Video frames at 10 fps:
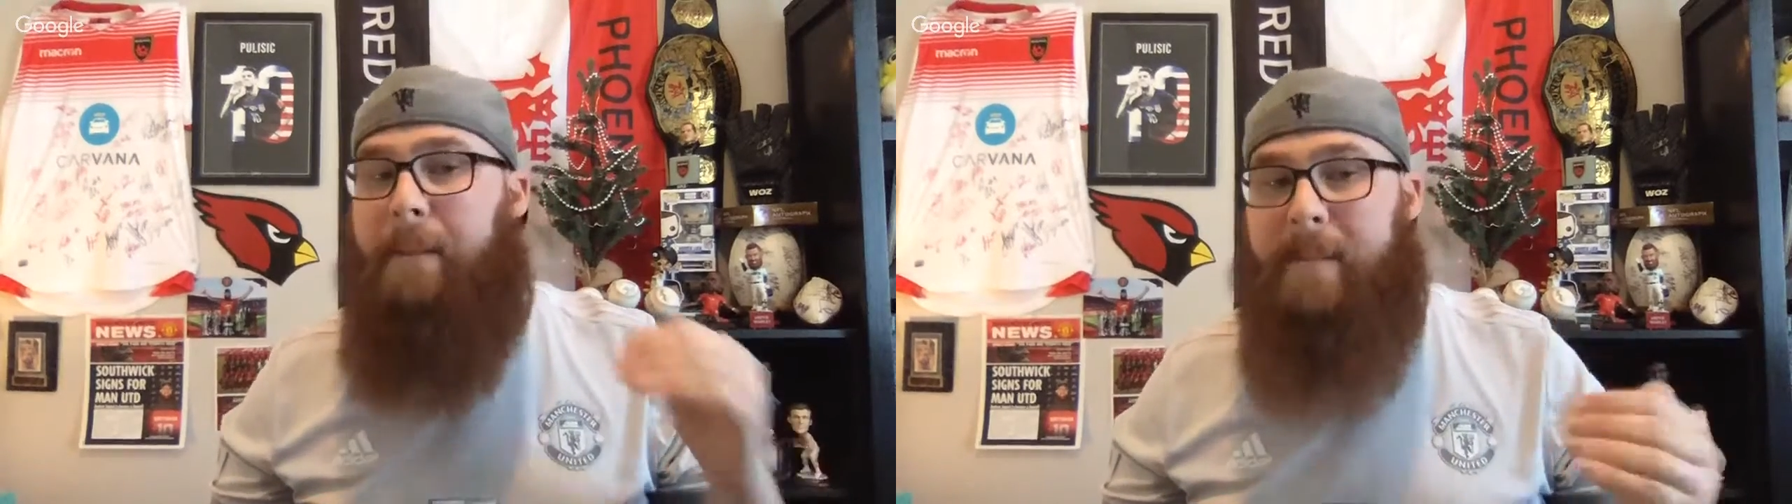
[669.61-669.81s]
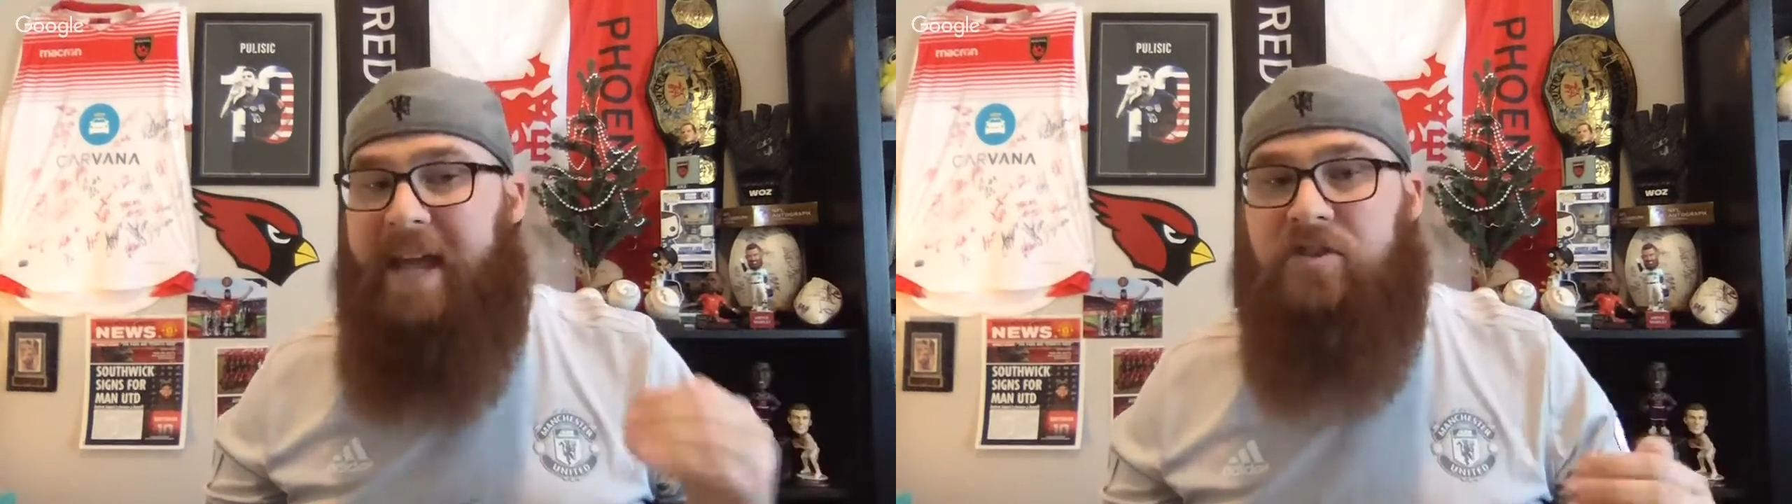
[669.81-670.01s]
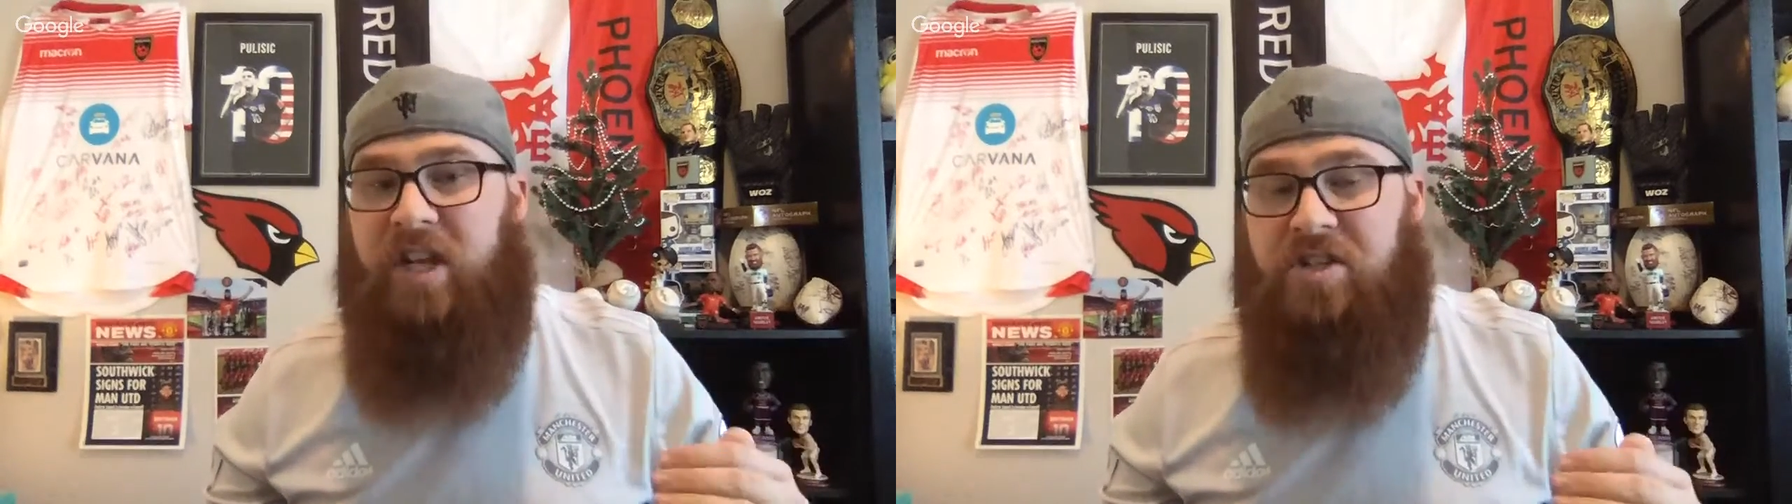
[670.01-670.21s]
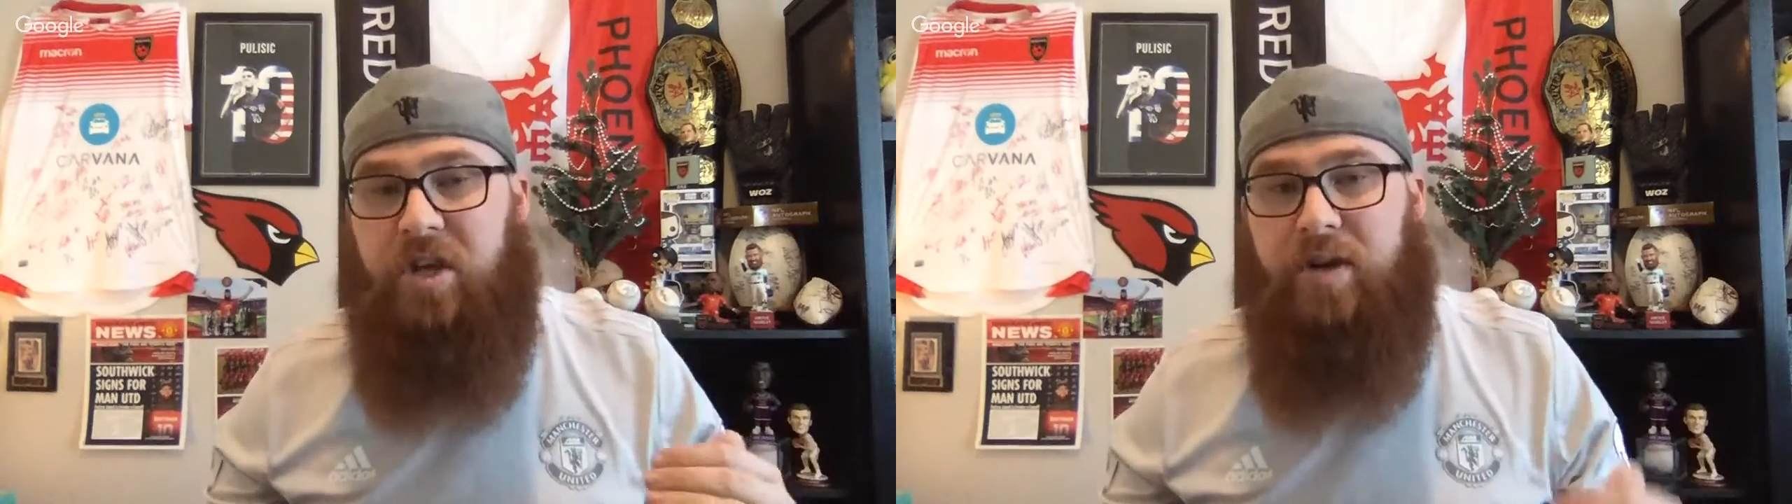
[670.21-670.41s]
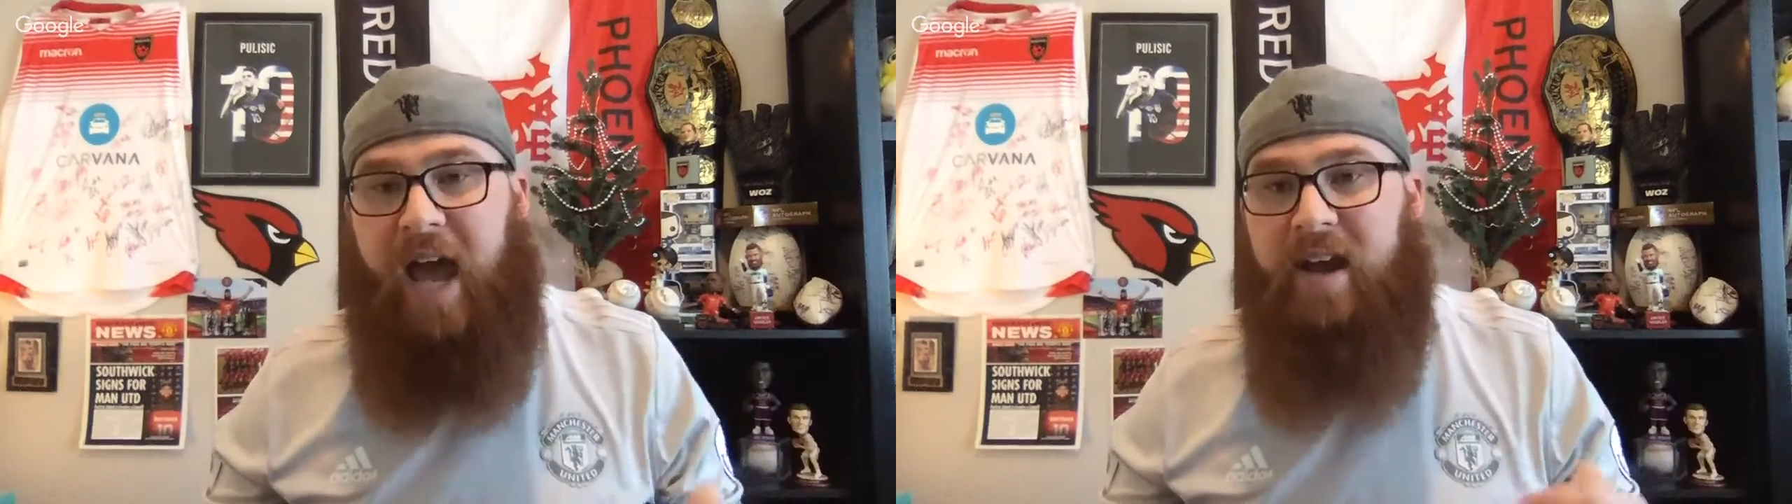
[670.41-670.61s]

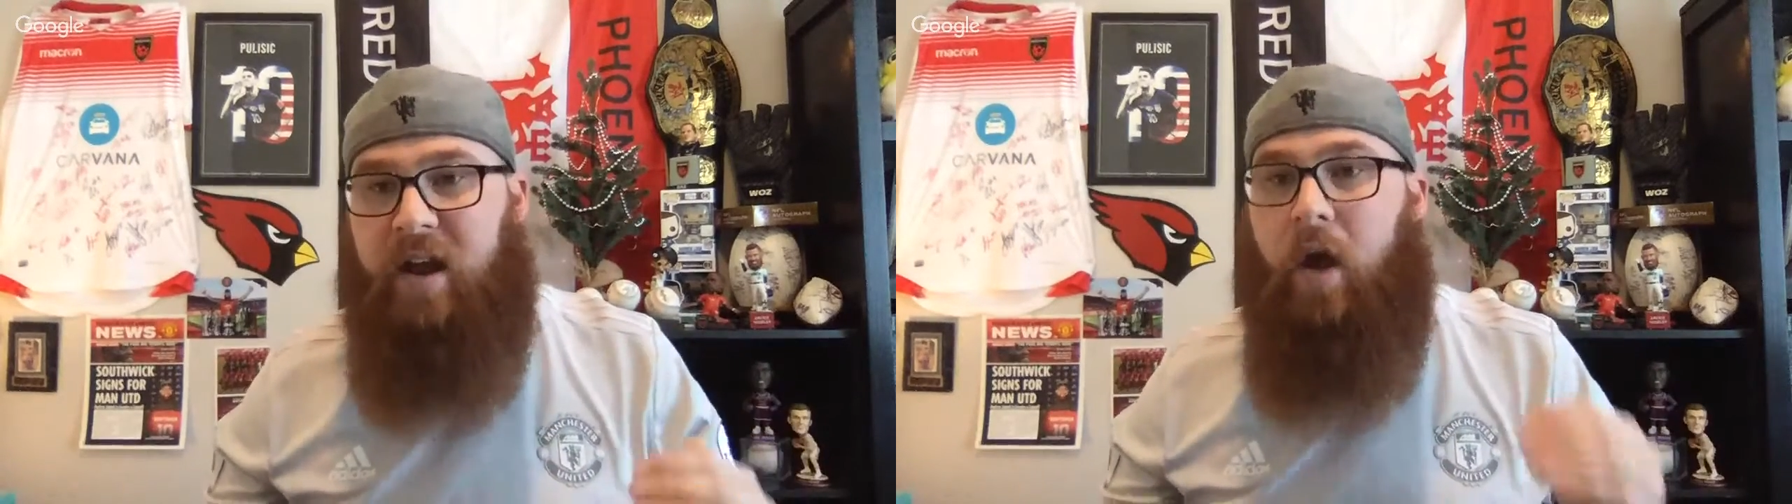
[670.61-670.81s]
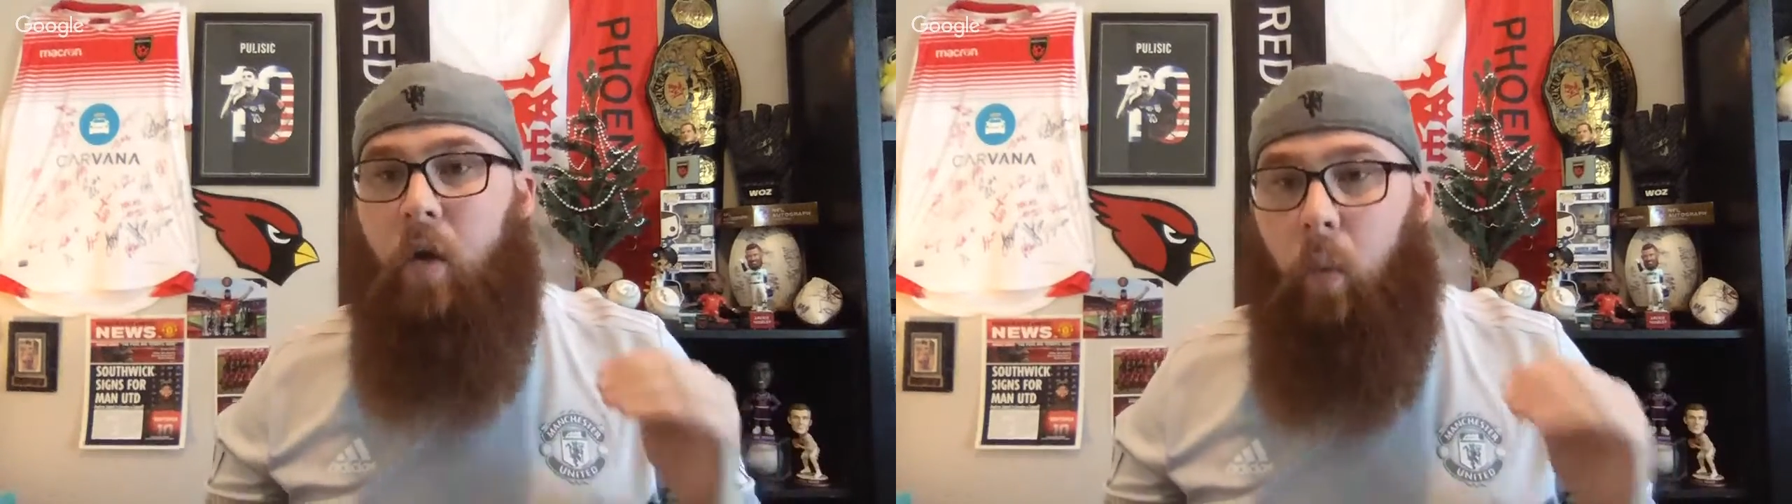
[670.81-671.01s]
Manchester United